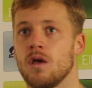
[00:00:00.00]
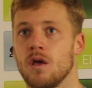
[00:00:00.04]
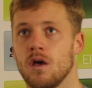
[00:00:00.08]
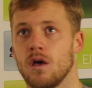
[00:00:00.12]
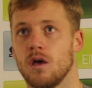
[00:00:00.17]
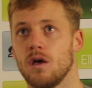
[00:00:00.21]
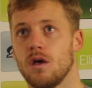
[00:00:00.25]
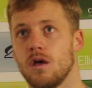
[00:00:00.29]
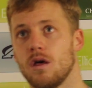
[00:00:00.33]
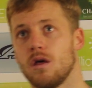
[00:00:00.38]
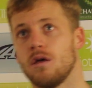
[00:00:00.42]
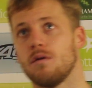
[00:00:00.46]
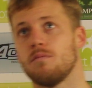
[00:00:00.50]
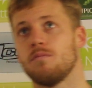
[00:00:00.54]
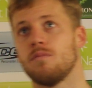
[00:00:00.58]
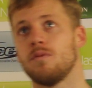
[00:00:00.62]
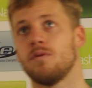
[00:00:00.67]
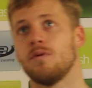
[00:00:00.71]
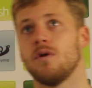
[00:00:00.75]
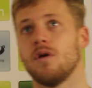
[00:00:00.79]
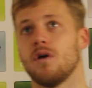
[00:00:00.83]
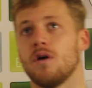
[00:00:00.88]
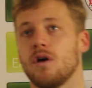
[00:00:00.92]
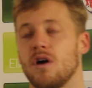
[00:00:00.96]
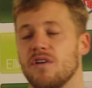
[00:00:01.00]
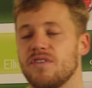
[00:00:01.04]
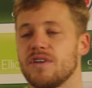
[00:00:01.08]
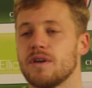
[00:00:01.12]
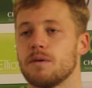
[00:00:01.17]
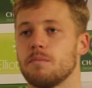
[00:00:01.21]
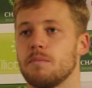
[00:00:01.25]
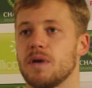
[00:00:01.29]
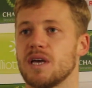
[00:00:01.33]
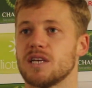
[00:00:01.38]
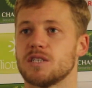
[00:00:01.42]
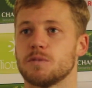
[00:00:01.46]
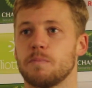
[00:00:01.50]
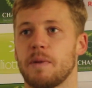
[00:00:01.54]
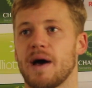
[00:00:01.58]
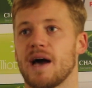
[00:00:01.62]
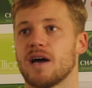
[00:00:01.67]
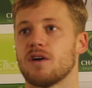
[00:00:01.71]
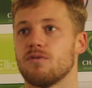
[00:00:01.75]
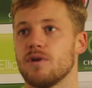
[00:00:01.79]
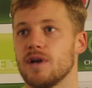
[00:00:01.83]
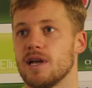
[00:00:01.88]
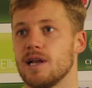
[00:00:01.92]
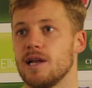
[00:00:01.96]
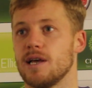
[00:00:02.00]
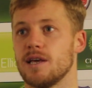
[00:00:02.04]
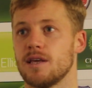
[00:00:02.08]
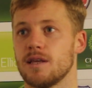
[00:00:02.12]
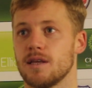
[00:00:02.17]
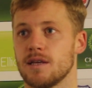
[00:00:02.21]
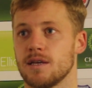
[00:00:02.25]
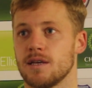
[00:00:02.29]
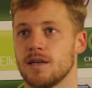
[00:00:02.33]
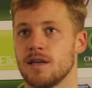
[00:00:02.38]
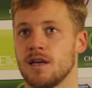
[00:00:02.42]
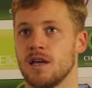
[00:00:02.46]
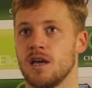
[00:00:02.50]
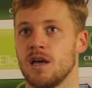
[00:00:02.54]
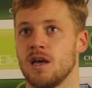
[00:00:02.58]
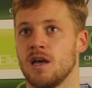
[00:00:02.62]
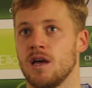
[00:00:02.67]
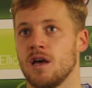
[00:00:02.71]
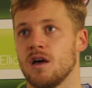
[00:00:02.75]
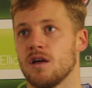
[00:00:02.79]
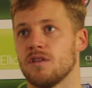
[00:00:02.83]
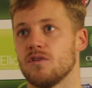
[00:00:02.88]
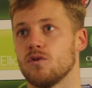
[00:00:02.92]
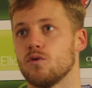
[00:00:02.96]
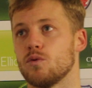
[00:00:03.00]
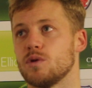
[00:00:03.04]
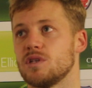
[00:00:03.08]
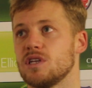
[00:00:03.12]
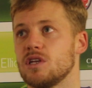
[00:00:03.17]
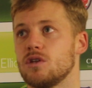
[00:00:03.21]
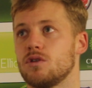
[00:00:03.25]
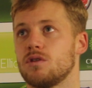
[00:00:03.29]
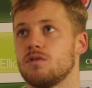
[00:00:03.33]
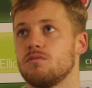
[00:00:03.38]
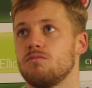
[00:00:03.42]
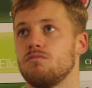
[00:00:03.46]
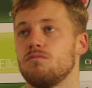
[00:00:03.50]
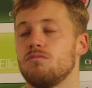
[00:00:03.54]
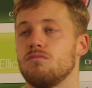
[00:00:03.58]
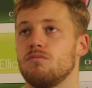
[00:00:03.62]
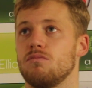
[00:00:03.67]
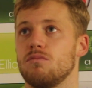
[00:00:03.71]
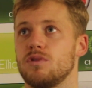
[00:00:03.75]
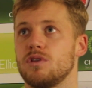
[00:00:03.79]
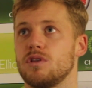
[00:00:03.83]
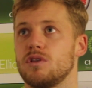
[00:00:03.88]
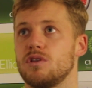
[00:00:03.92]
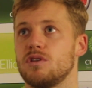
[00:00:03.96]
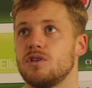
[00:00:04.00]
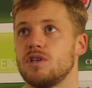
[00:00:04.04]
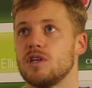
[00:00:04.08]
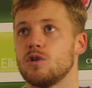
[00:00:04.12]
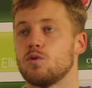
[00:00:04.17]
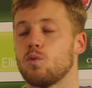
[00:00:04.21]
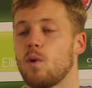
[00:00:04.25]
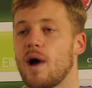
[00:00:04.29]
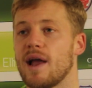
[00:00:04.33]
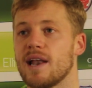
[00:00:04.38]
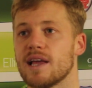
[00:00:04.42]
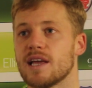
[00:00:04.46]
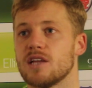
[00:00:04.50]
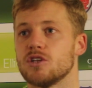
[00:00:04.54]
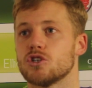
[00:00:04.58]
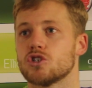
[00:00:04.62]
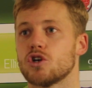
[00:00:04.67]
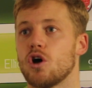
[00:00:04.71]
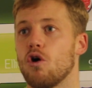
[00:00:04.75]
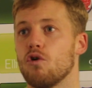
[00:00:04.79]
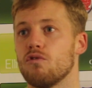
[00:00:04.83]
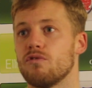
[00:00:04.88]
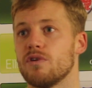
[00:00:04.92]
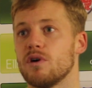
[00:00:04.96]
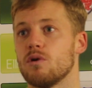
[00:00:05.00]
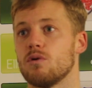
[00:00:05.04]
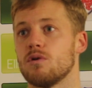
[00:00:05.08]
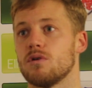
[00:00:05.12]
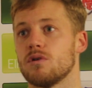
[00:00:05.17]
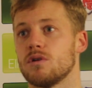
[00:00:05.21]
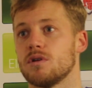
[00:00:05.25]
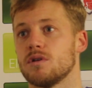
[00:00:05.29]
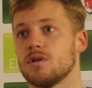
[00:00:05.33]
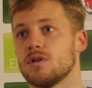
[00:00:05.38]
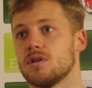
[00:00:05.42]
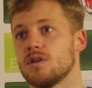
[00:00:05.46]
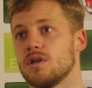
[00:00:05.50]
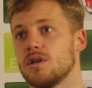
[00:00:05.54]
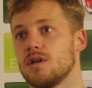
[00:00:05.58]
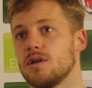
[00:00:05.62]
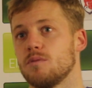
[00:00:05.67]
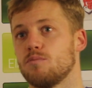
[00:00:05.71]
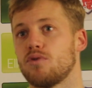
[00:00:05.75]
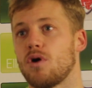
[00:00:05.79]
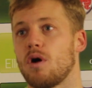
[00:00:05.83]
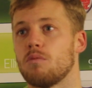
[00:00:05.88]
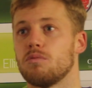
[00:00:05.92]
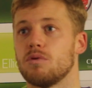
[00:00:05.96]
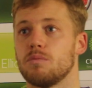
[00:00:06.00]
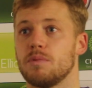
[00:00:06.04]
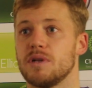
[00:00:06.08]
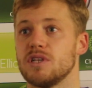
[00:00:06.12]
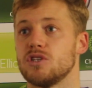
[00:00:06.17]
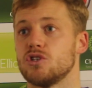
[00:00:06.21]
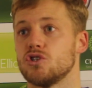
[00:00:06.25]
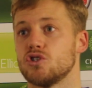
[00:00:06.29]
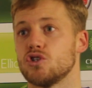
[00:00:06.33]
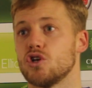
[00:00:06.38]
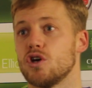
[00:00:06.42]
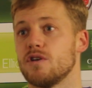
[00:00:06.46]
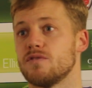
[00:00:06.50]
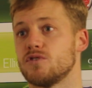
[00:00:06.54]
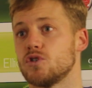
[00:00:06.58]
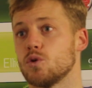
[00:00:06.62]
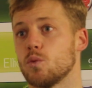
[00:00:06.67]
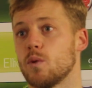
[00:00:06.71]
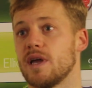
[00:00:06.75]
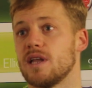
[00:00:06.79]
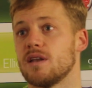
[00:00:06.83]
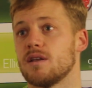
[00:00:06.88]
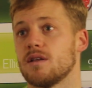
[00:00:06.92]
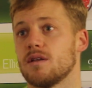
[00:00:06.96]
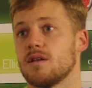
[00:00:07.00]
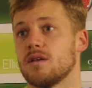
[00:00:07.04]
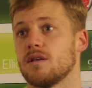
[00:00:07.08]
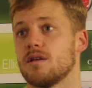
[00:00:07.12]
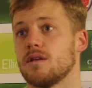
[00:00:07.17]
I think mixed bag really. I thought we did well against Colville, probably deserved to win.